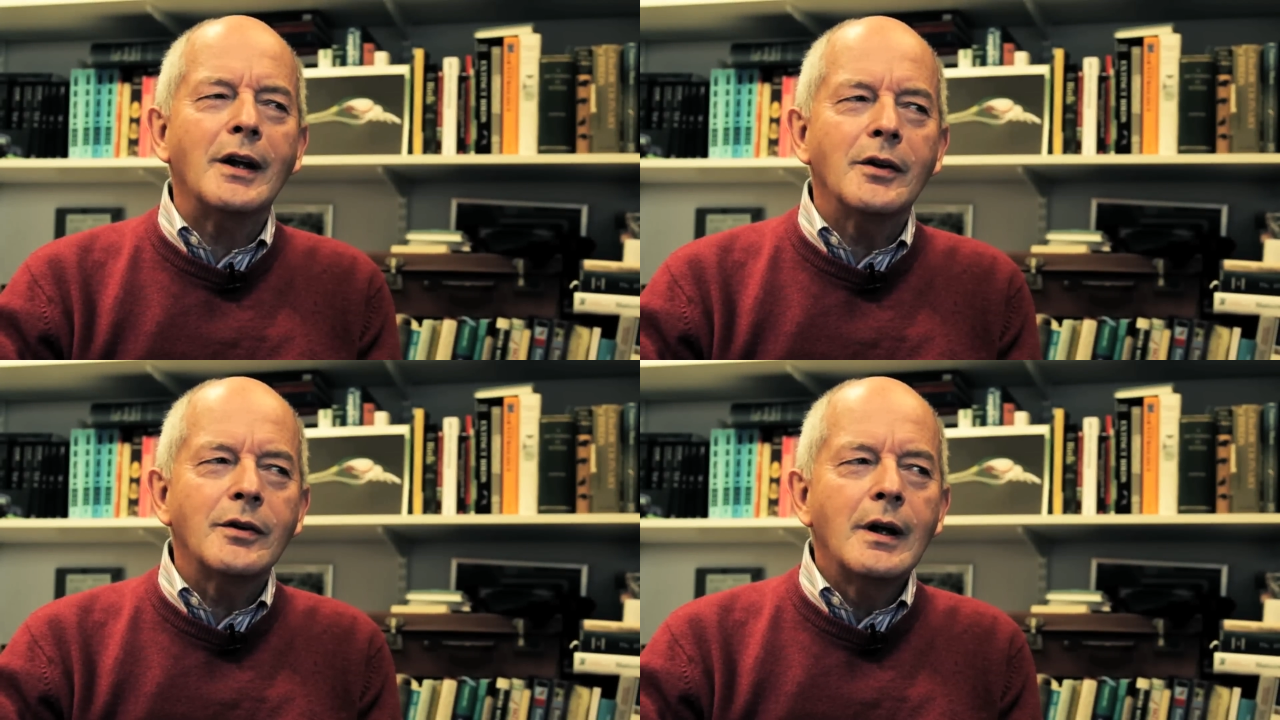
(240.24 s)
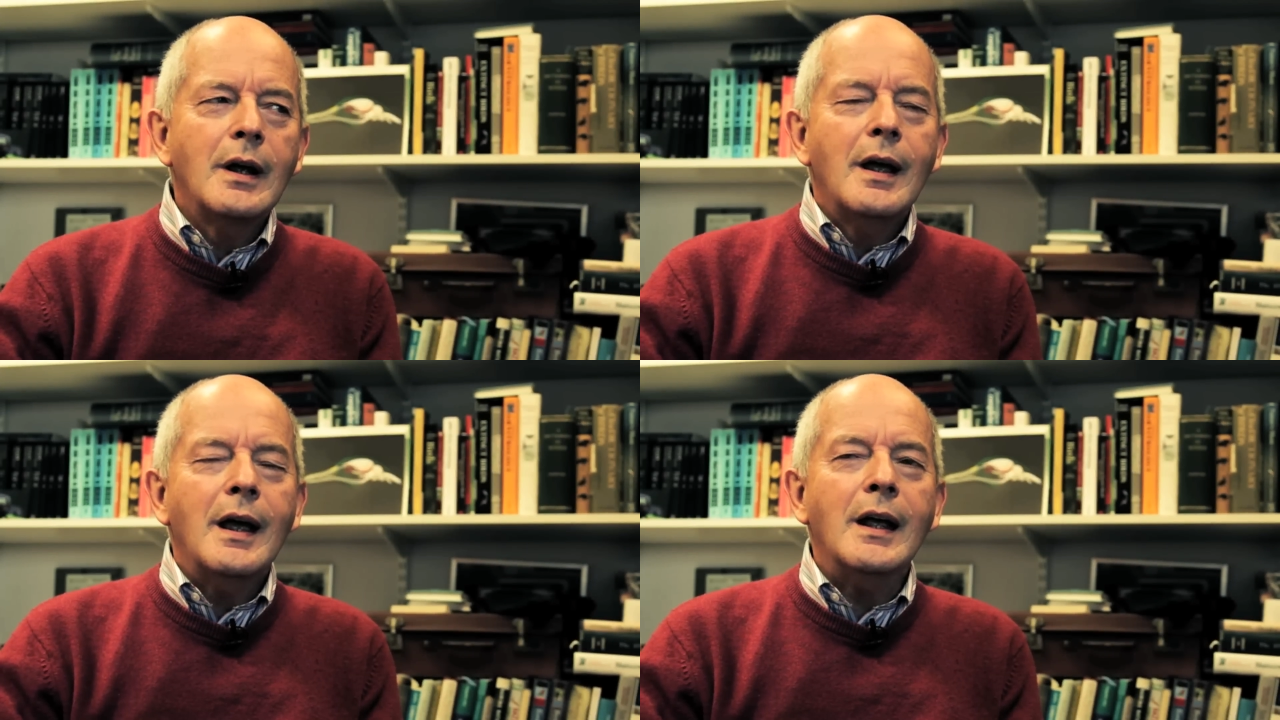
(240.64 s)
sense
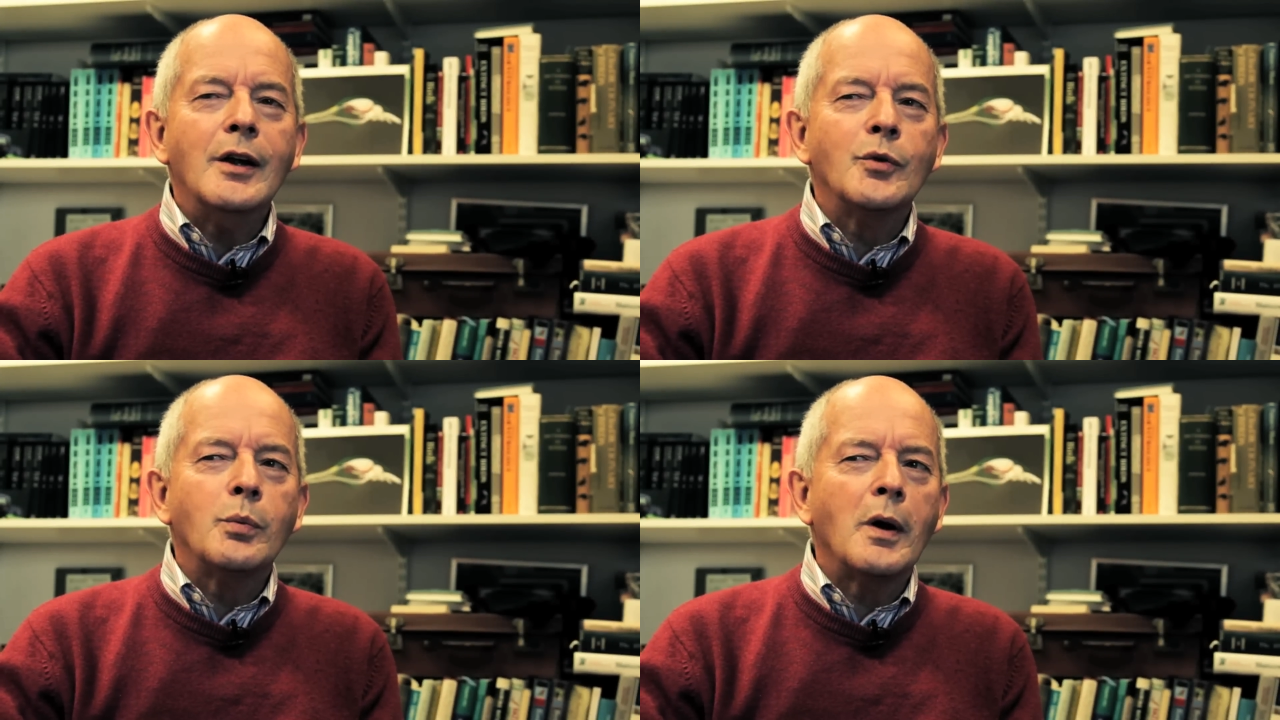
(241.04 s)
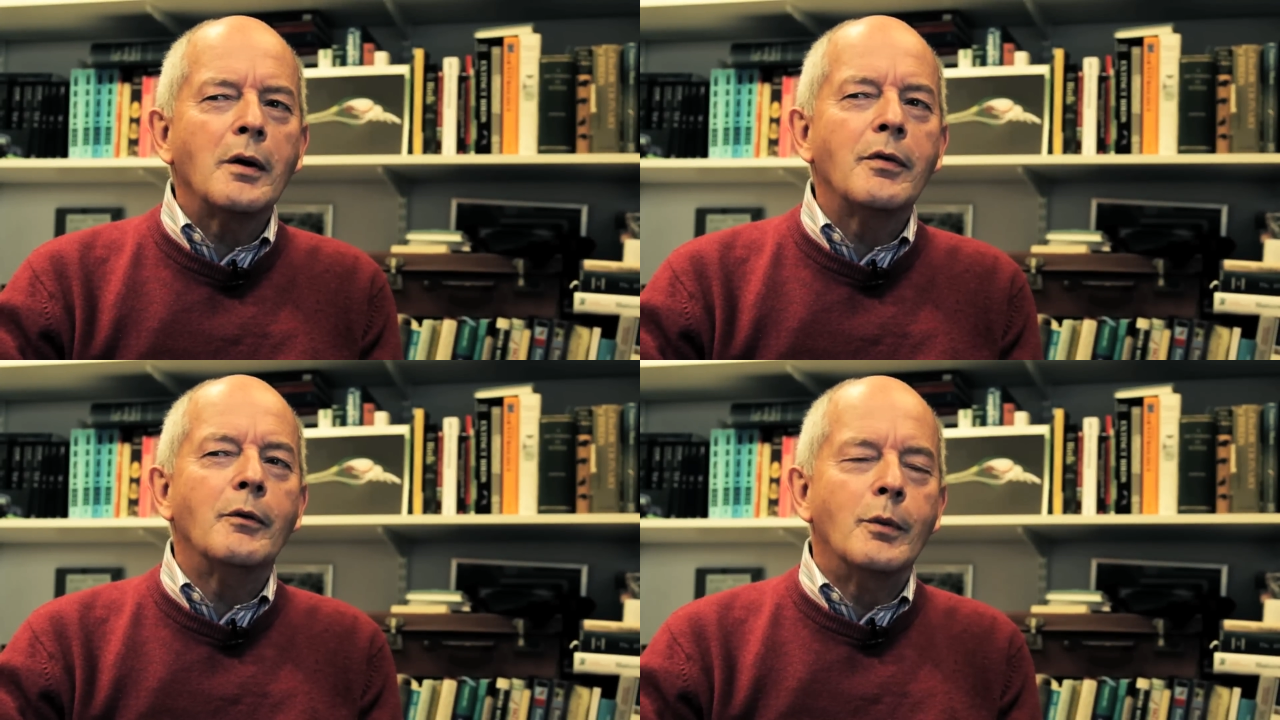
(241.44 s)
is one
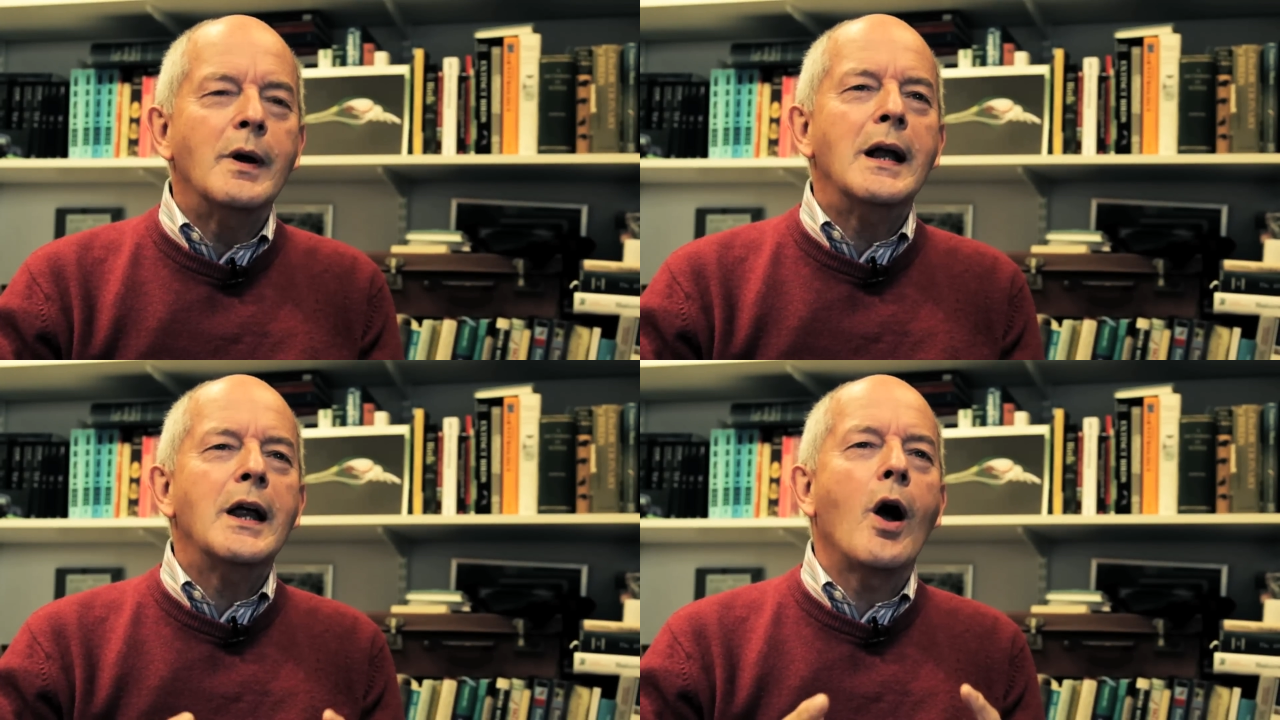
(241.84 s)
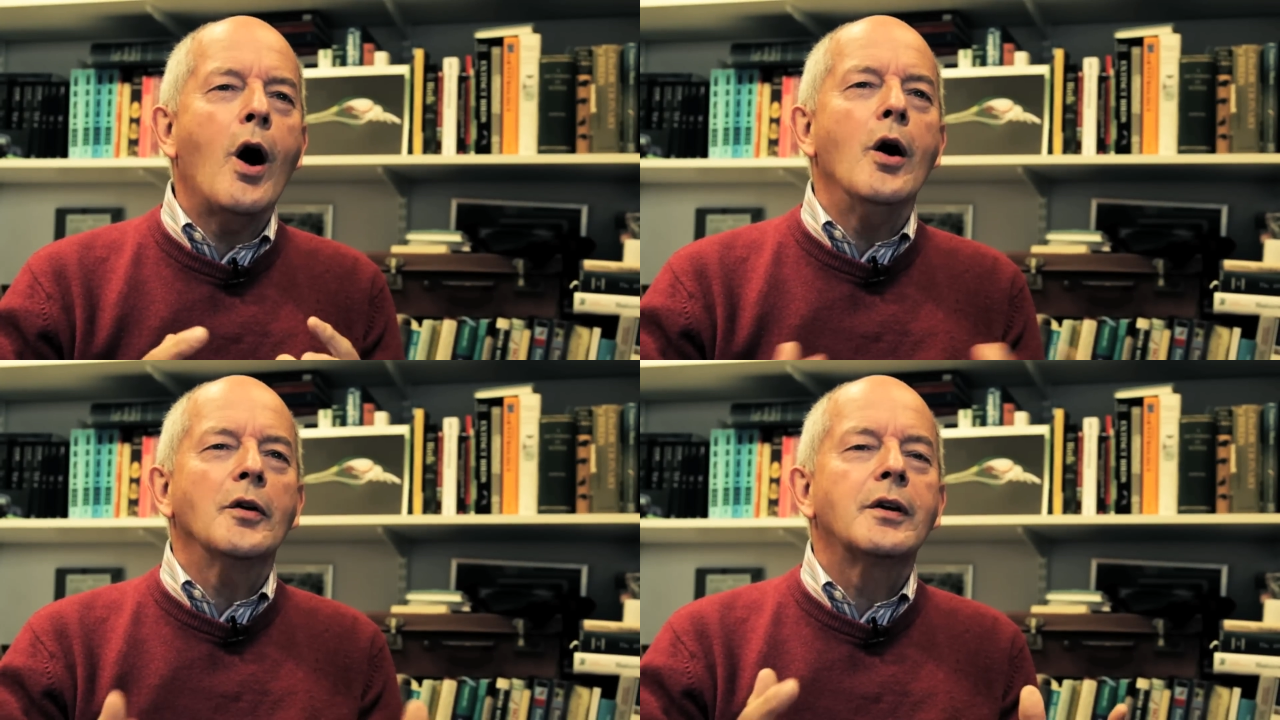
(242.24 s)
of the really
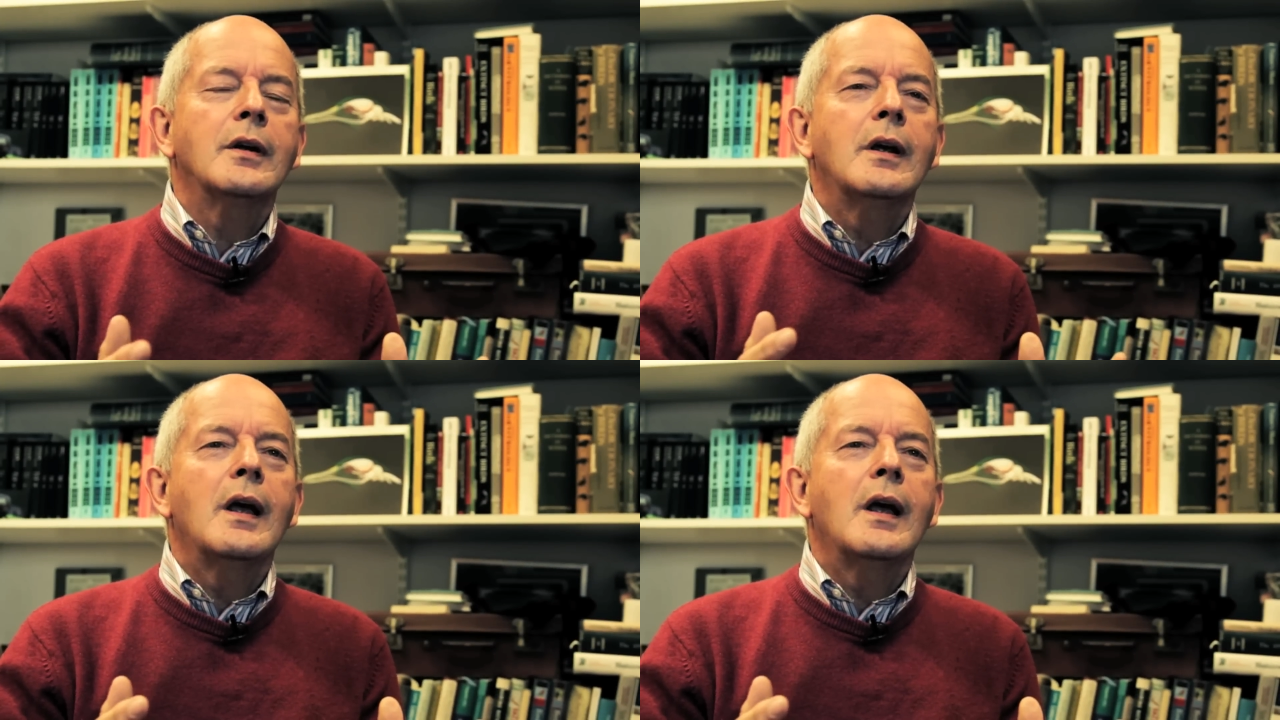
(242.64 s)
hot